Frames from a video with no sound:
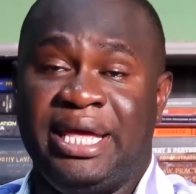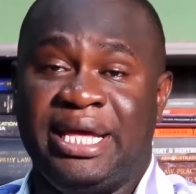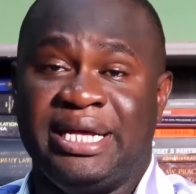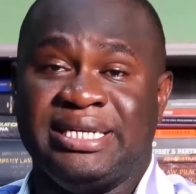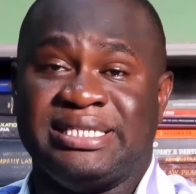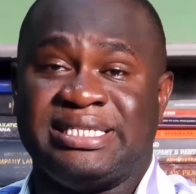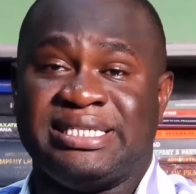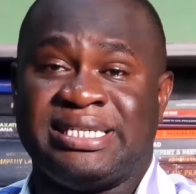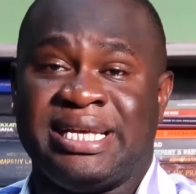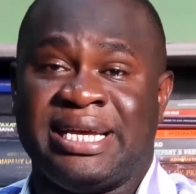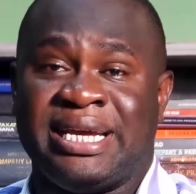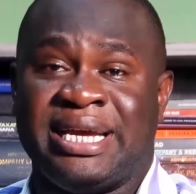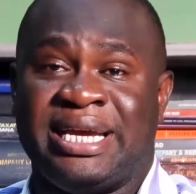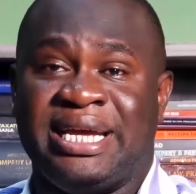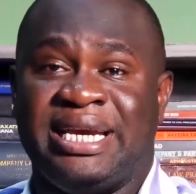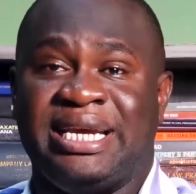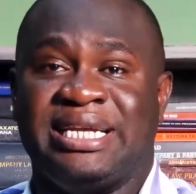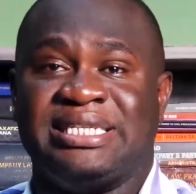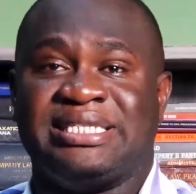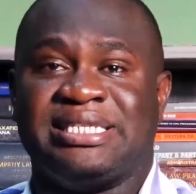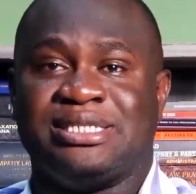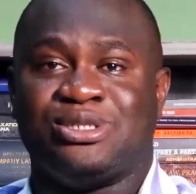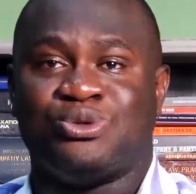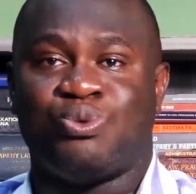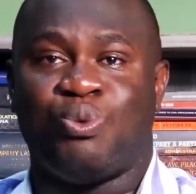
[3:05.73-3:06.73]
is thinking
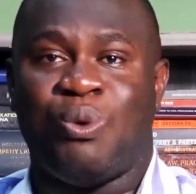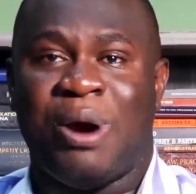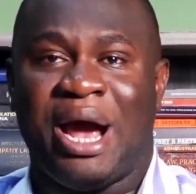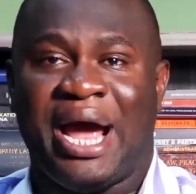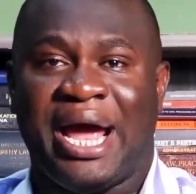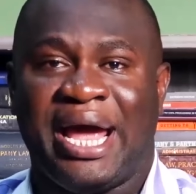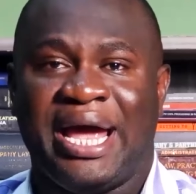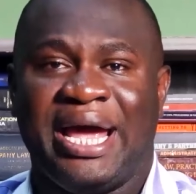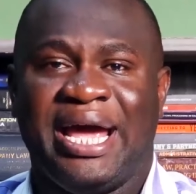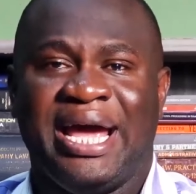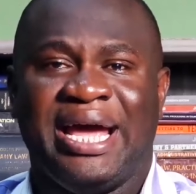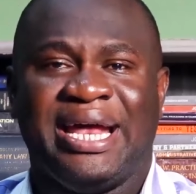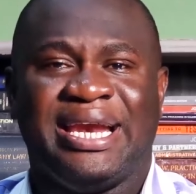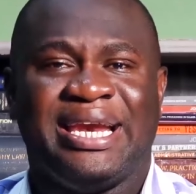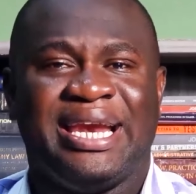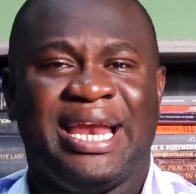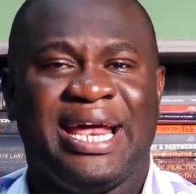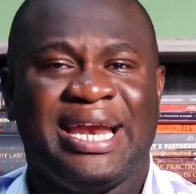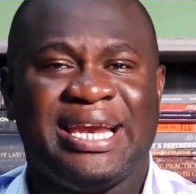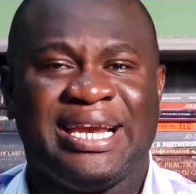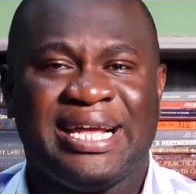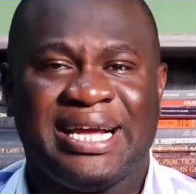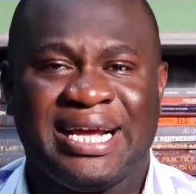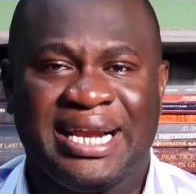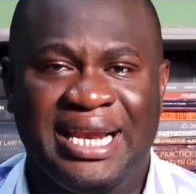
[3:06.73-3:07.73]
it is Y,
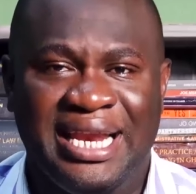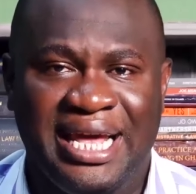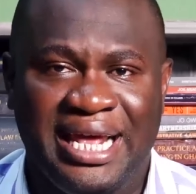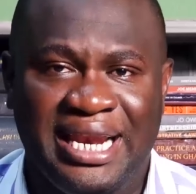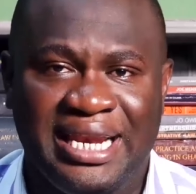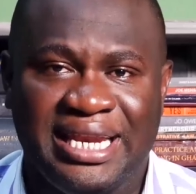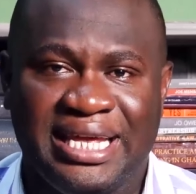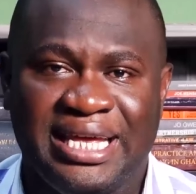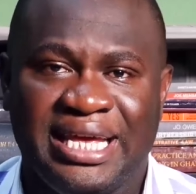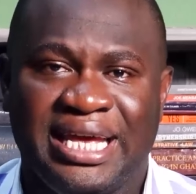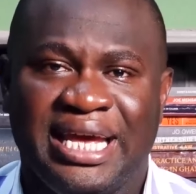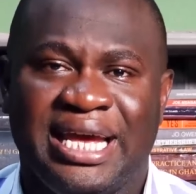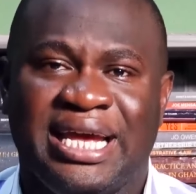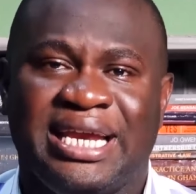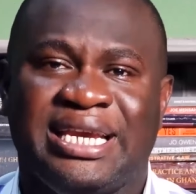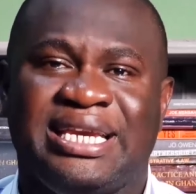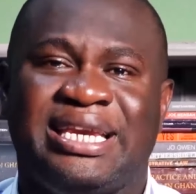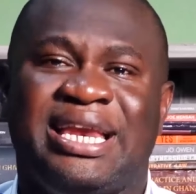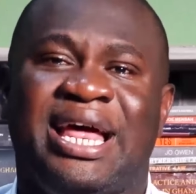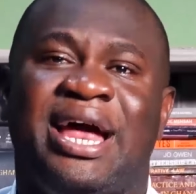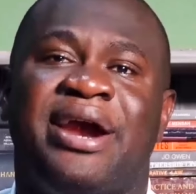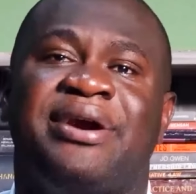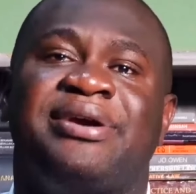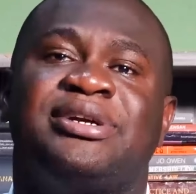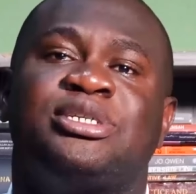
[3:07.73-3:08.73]
then clearly
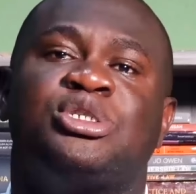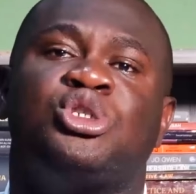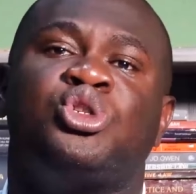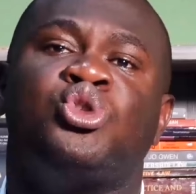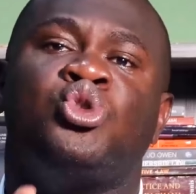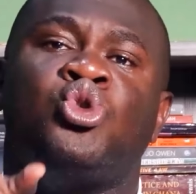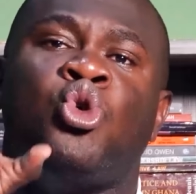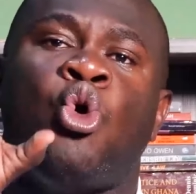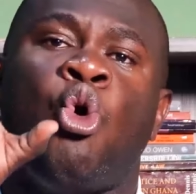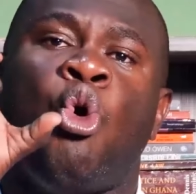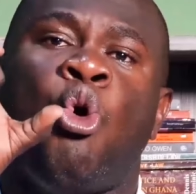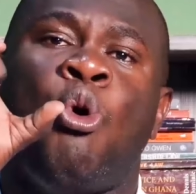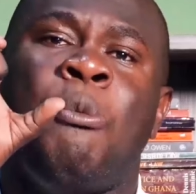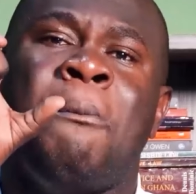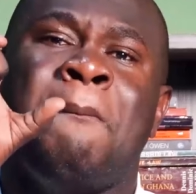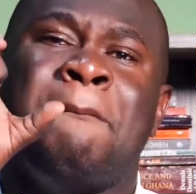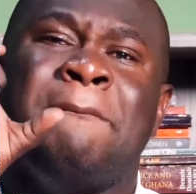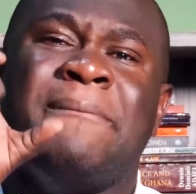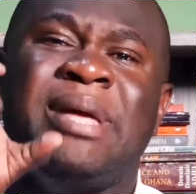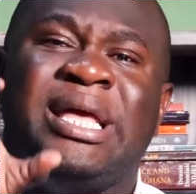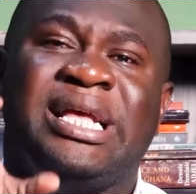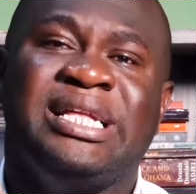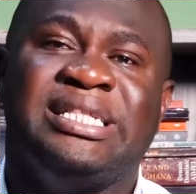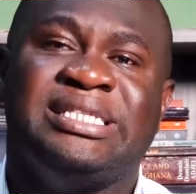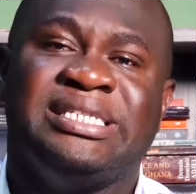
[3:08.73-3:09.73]
there is no
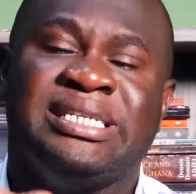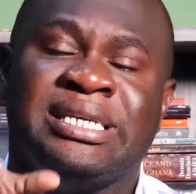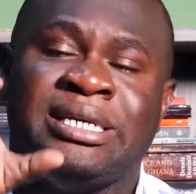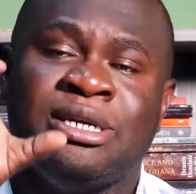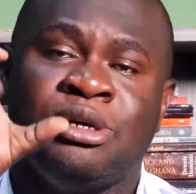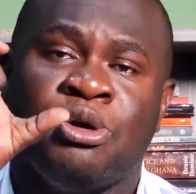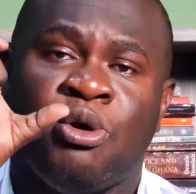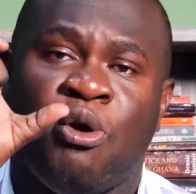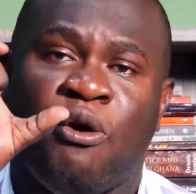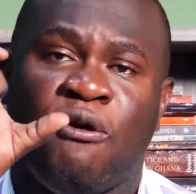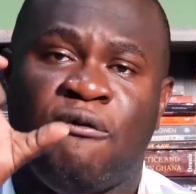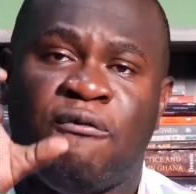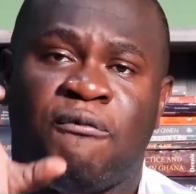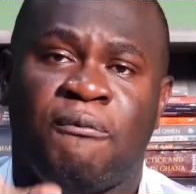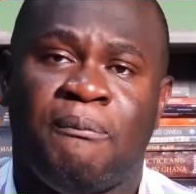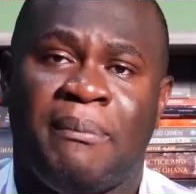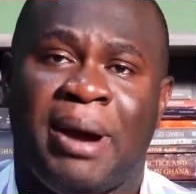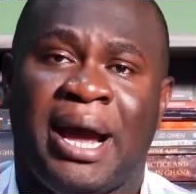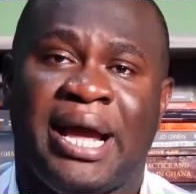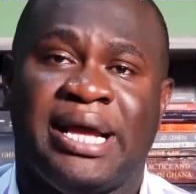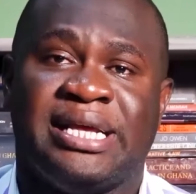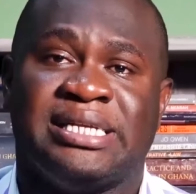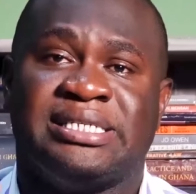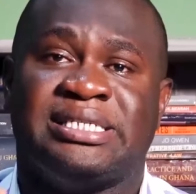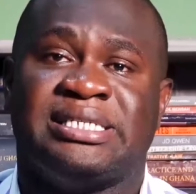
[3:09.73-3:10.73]
meeting of
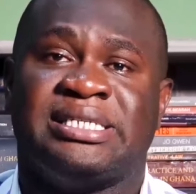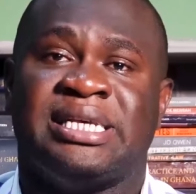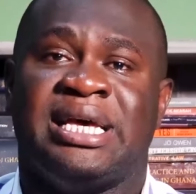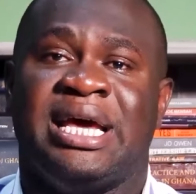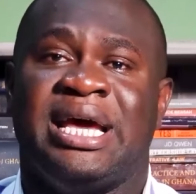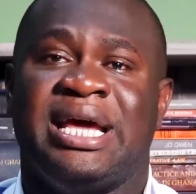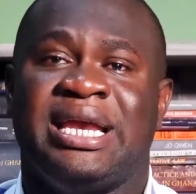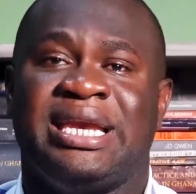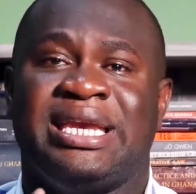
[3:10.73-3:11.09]
minds.